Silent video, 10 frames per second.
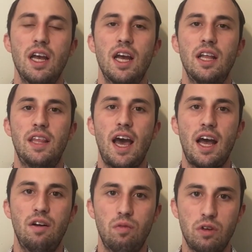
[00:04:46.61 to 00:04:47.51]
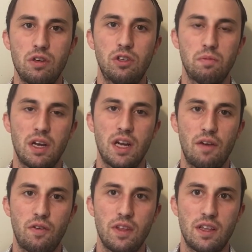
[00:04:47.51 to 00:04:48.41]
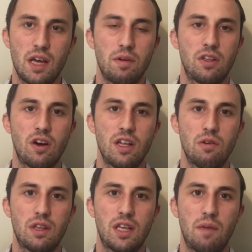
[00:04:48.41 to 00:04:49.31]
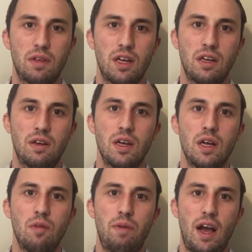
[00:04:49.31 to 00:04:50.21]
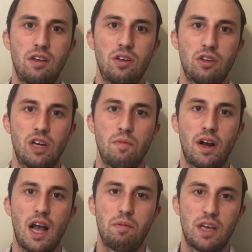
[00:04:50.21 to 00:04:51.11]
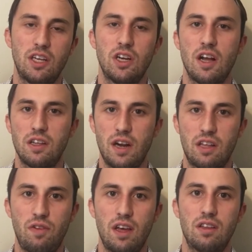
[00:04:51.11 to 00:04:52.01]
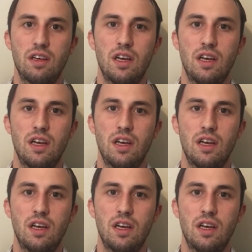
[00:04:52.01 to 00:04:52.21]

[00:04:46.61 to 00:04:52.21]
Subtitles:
And that will usually be enough for the examining attorney to accept and pass your trademark application on to the next phase.